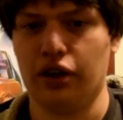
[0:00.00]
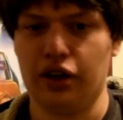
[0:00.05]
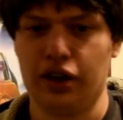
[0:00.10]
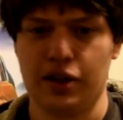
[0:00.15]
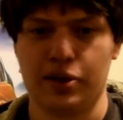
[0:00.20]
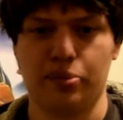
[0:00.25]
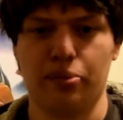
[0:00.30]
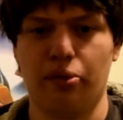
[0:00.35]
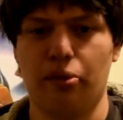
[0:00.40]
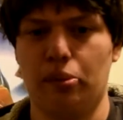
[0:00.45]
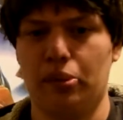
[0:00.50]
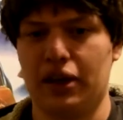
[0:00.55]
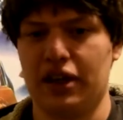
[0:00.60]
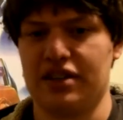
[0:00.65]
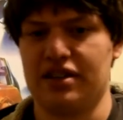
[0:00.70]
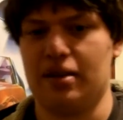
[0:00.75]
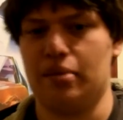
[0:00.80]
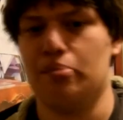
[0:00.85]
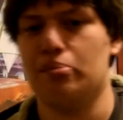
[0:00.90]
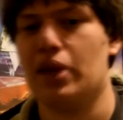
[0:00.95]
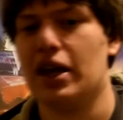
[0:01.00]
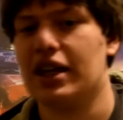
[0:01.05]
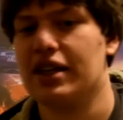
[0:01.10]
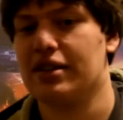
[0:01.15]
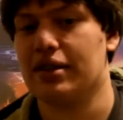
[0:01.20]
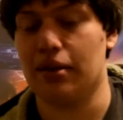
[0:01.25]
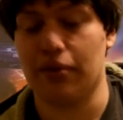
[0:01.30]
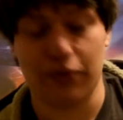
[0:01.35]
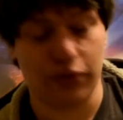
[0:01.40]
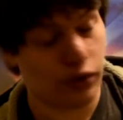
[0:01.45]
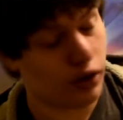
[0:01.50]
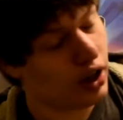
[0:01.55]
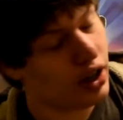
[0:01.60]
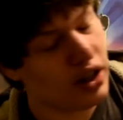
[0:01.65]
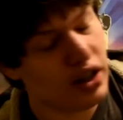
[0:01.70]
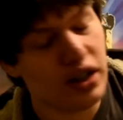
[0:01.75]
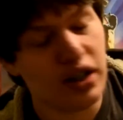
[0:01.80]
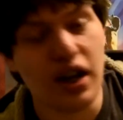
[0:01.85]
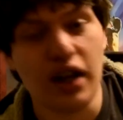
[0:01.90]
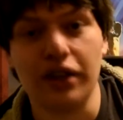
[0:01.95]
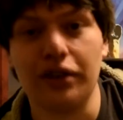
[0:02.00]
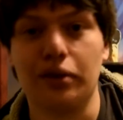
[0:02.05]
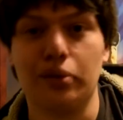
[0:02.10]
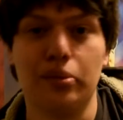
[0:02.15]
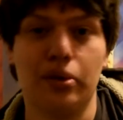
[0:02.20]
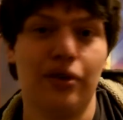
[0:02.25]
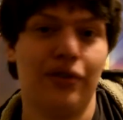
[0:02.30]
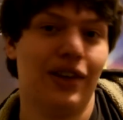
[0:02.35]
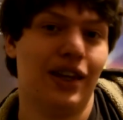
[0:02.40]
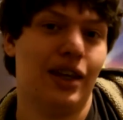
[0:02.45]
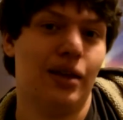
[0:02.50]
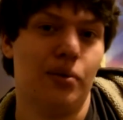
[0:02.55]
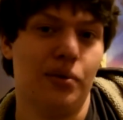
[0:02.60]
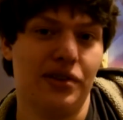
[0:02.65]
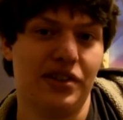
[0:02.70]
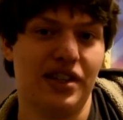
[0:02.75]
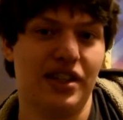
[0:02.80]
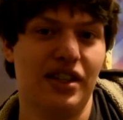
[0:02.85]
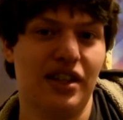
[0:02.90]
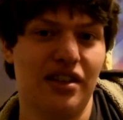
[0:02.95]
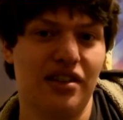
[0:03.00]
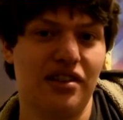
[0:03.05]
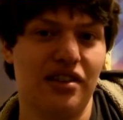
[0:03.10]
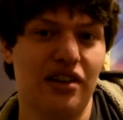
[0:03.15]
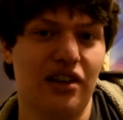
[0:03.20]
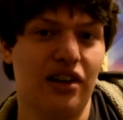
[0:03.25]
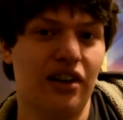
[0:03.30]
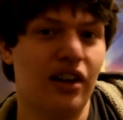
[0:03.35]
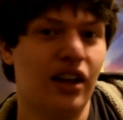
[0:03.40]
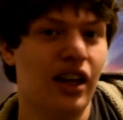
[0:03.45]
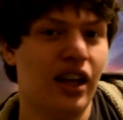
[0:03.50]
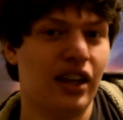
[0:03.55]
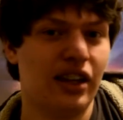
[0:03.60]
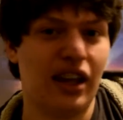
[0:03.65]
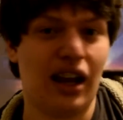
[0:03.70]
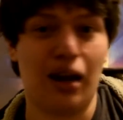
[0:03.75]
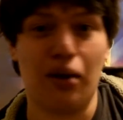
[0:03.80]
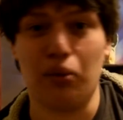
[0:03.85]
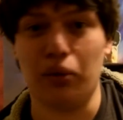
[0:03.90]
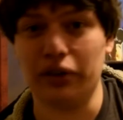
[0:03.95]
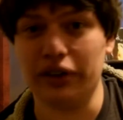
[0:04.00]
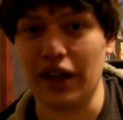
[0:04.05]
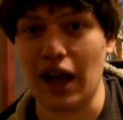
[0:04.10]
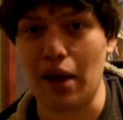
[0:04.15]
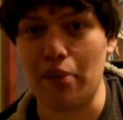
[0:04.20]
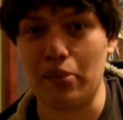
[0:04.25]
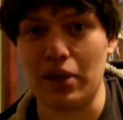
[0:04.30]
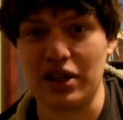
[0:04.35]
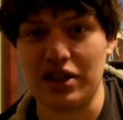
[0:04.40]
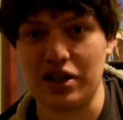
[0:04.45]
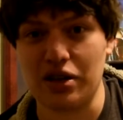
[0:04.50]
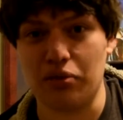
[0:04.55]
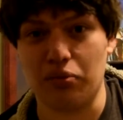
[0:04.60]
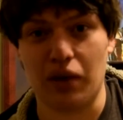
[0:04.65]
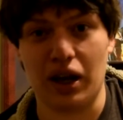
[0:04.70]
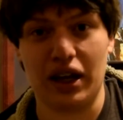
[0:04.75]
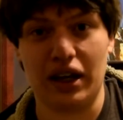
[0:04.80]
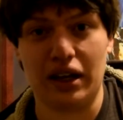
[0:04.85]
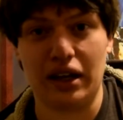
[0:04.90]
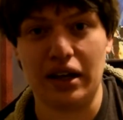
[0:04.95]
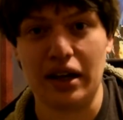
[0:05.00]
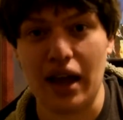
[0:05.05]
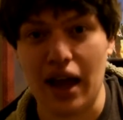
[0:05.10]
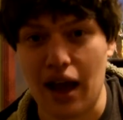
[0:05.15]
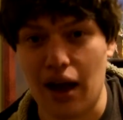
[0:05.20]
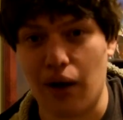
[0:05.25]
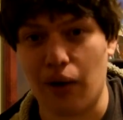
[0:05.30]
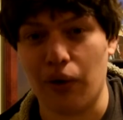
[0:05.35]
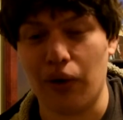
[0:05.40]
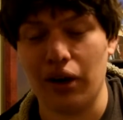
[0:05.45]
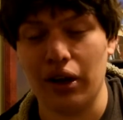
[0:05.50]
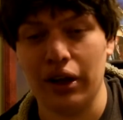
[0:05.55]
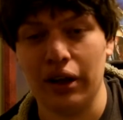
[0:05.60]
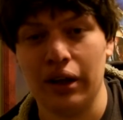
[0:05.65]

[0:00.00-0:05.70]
in this movie, because it makes up for another movie he was in this year that I will not mention right now.